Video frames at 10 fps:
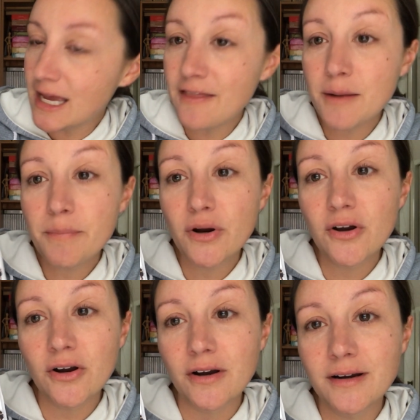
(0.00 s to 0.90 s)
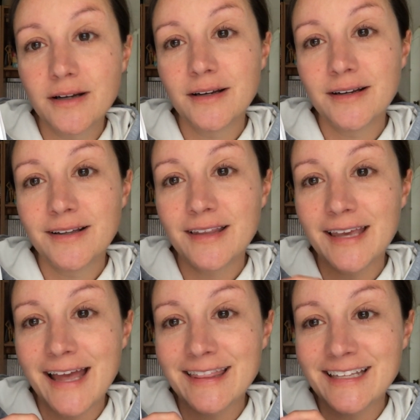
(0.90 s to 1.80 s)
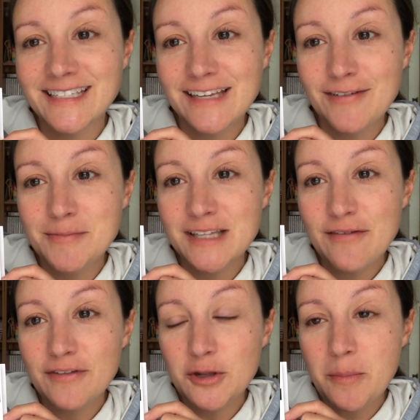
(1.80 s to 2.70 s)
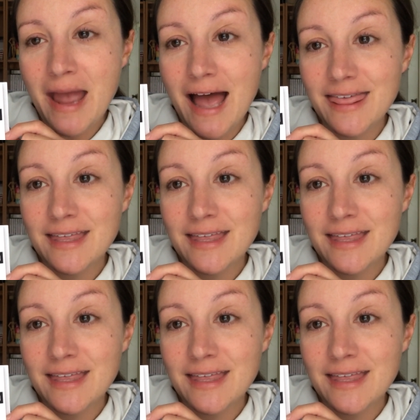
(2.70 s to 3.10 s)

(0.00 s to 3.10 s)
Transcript: And then purr, the cat that's given himself a little bath.